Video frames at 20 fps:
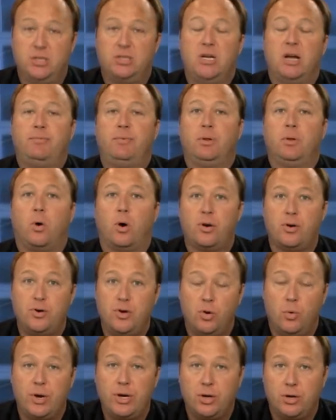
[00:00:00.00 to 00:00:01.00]
It is of the Lord to
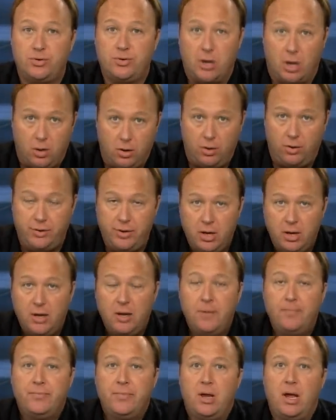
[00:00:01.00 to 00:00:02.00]
do what you're told
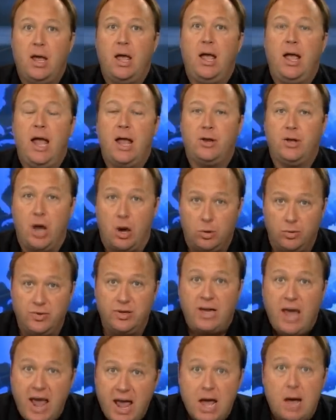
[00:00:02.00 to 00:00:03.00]
and go to
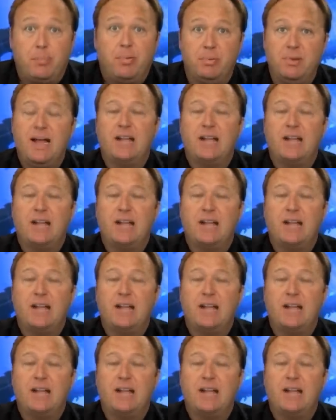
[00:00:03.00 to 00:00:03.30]
the camp.